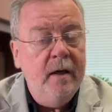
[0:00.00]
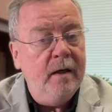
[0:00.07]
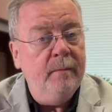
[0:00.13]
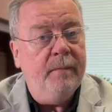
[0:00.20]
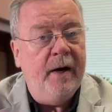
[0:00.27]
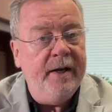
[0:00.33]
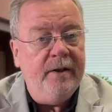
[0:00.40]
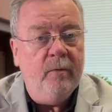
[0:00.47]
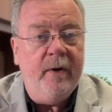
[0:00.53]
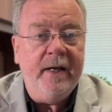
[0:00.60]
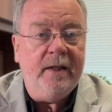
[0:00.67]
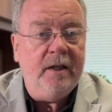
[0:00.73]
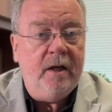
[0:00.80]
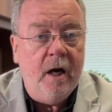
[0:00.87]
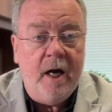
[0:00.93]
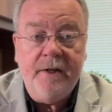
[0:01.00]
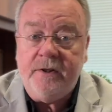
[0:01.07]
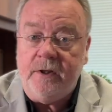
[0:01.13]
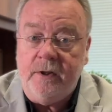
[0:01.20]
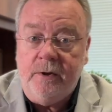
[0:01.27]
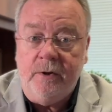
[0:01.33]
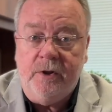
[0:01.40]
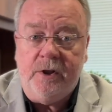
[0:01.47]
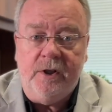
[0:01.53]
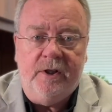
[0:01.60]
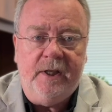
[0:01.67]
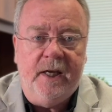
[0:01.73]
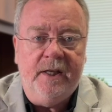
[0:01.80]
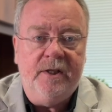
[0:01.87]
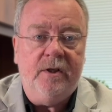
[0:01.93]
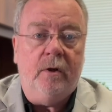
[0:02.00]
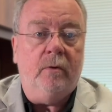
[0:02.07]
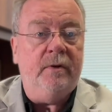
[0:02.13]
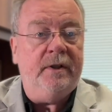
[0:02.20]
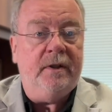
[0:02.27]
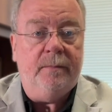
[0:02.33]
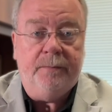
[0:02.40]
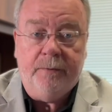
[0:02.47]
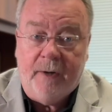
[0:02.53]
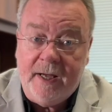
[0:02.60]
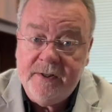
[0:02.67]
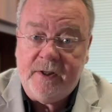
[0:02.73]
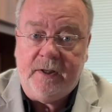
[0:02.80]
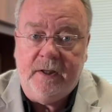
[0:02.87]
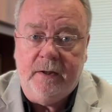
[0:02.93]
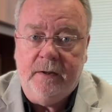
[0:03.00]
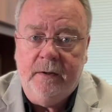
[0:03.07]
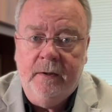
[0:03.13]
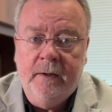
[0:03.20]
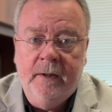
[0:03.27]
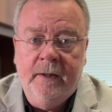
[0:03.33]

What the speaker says: and by the way, the Constitution says only the president